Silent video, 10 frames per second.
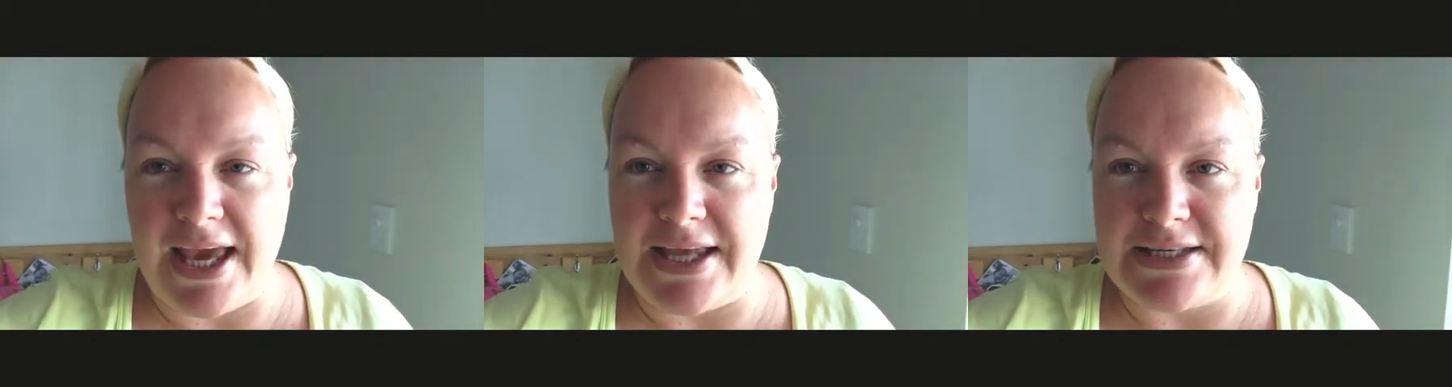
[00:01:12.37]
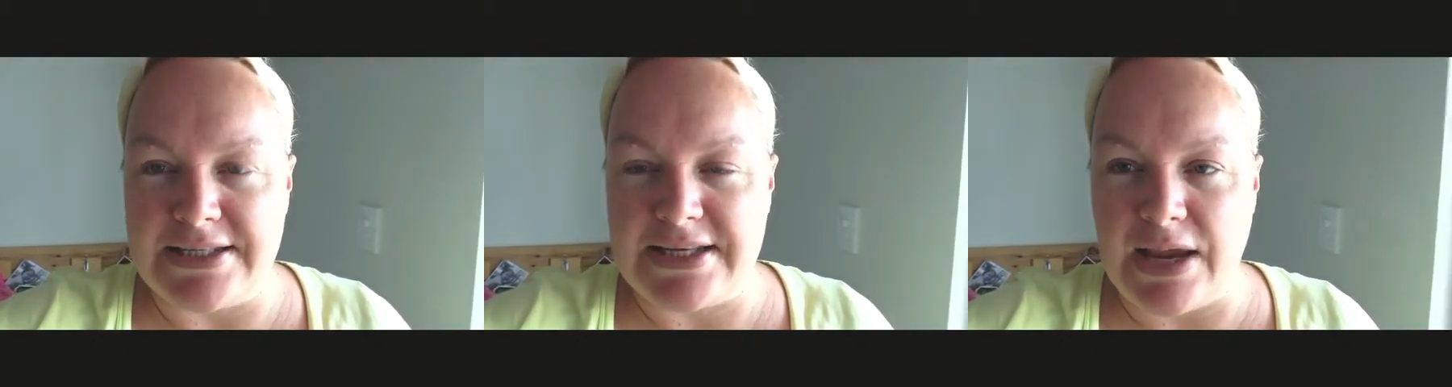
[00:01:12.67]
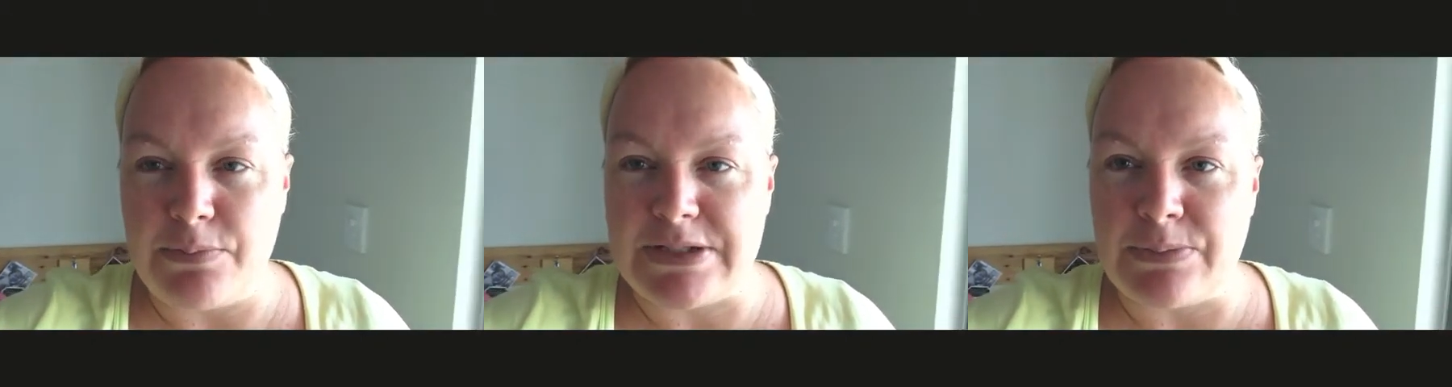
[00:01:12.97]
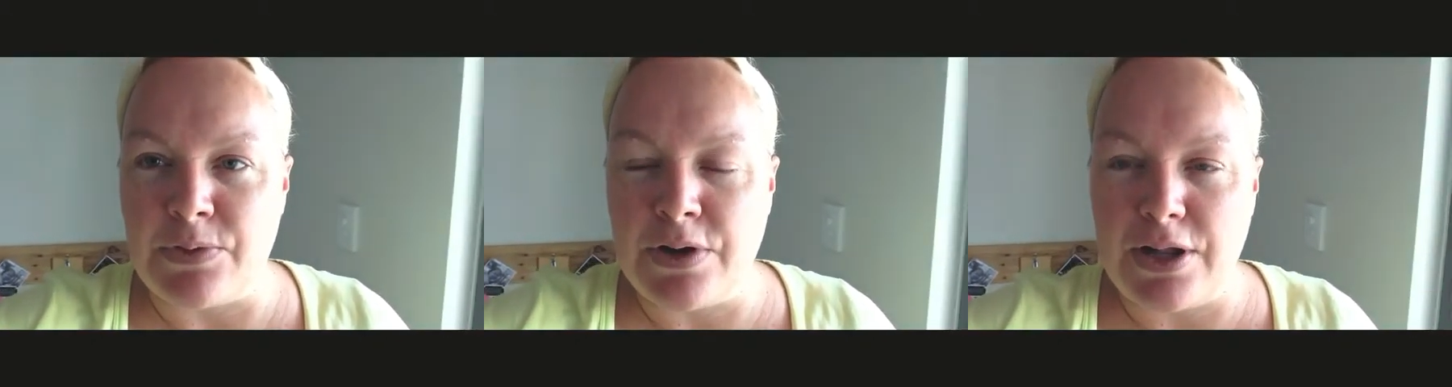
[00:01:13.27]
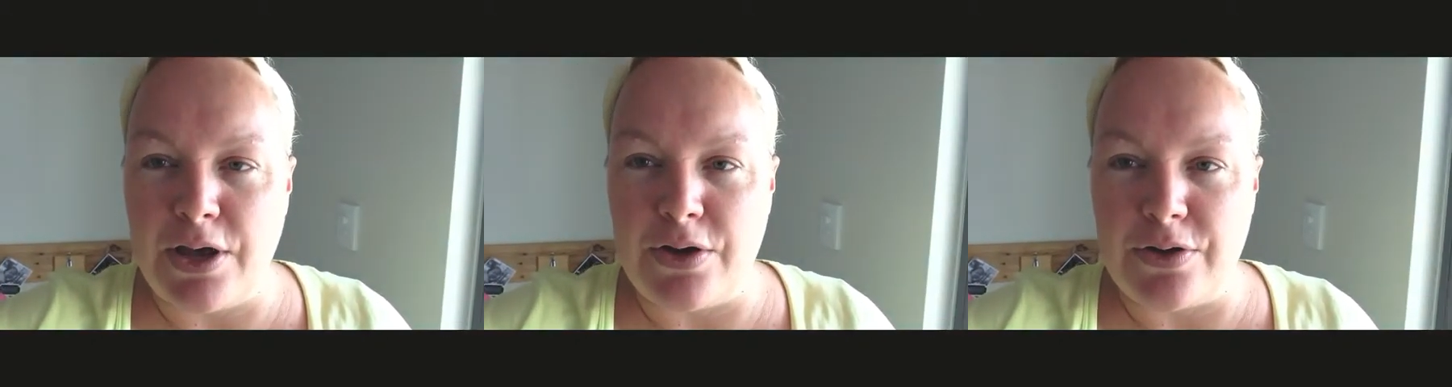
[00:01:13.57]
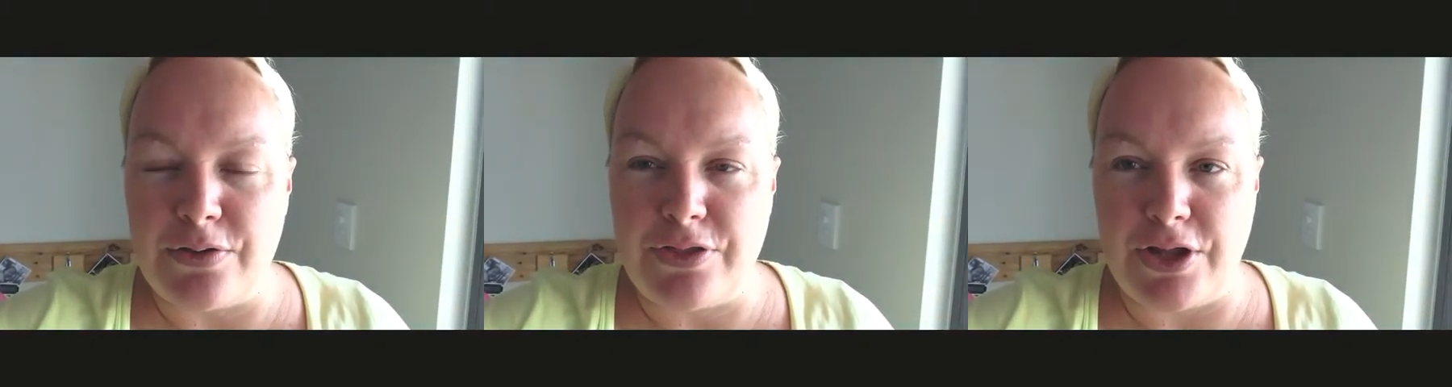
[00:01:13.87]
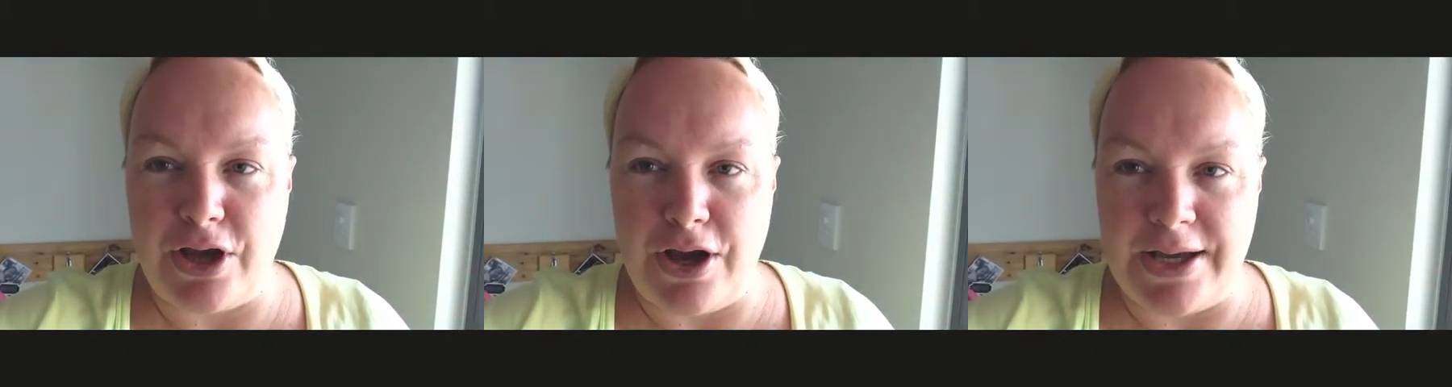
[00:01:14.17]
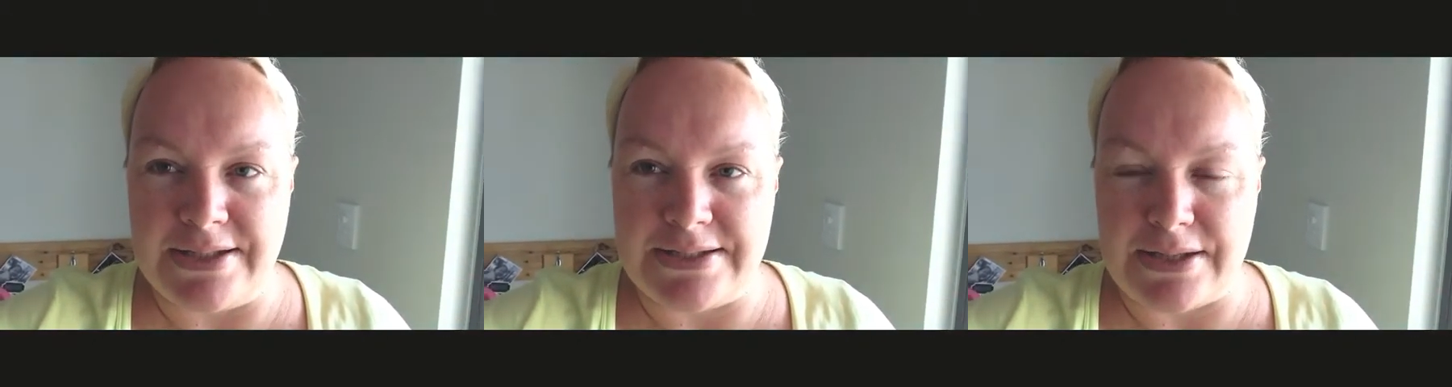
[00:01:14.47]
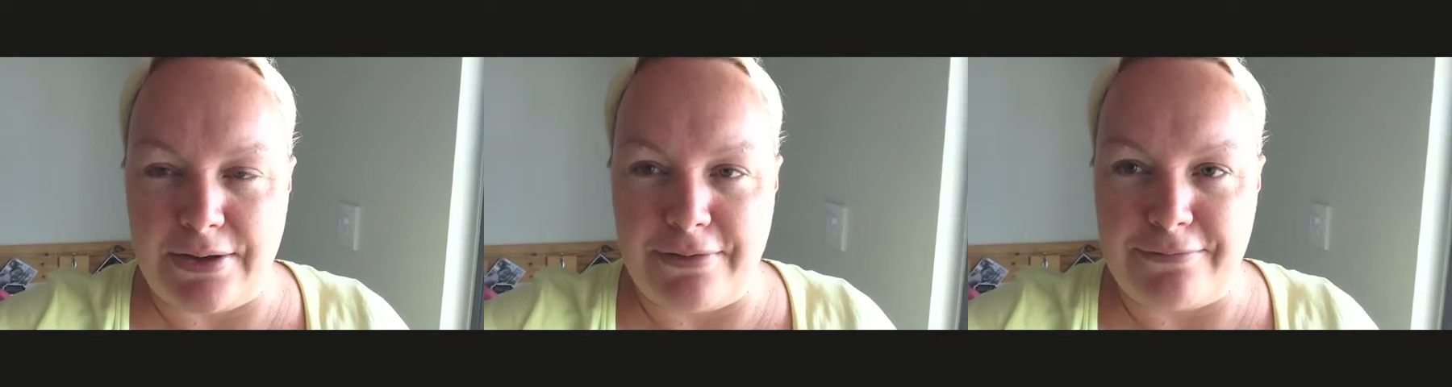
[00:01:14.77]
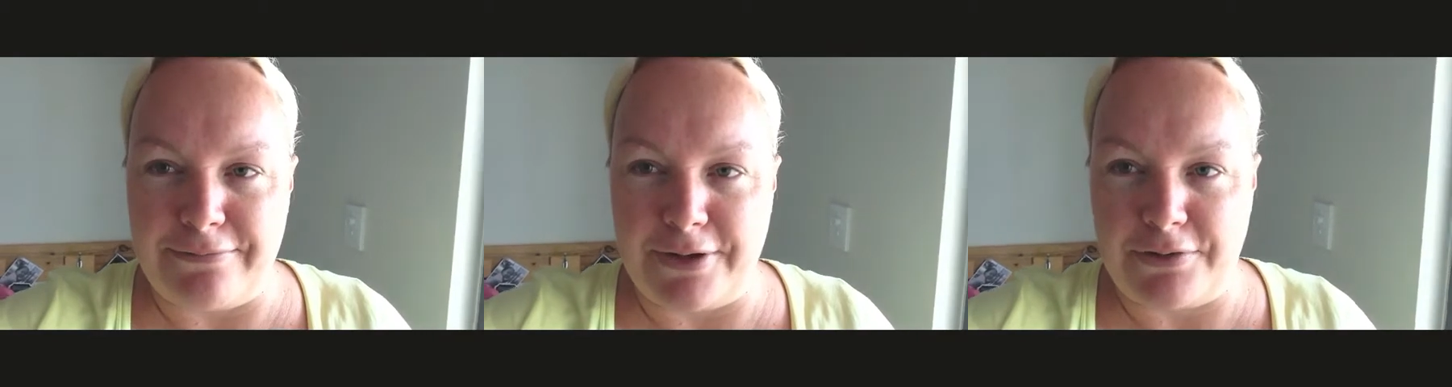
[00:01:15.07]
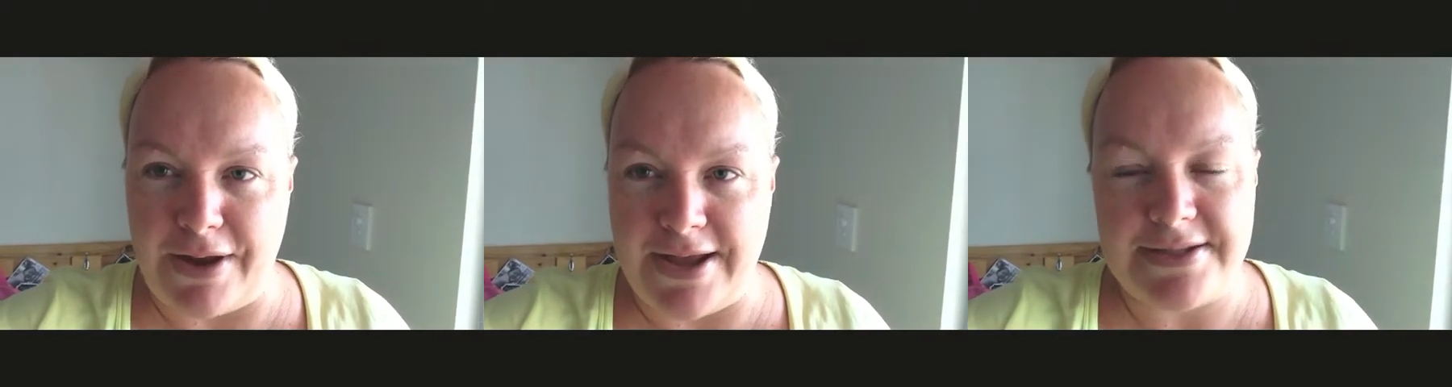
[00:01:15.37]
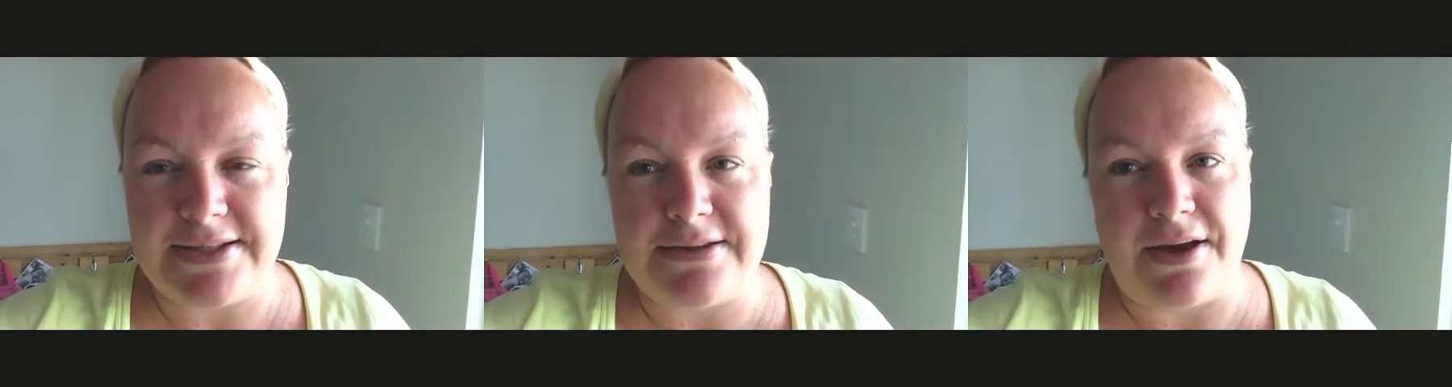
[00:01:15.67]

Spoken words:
and it was more along the lines of regrets,